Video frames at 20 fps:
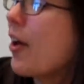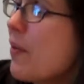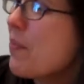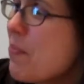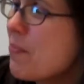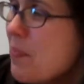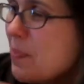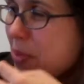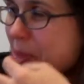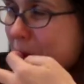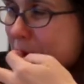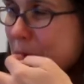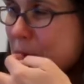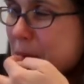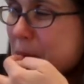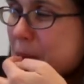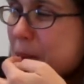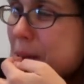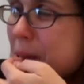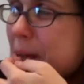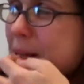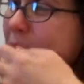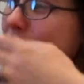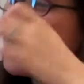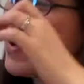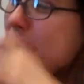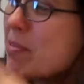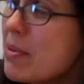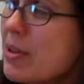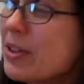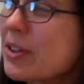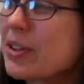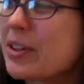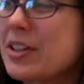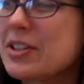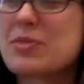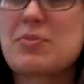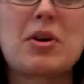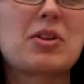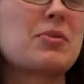Good. You guys, we've been
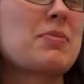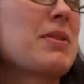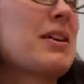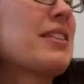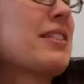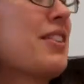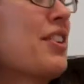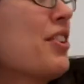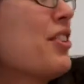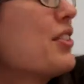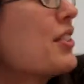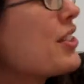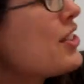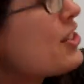learning to multiply single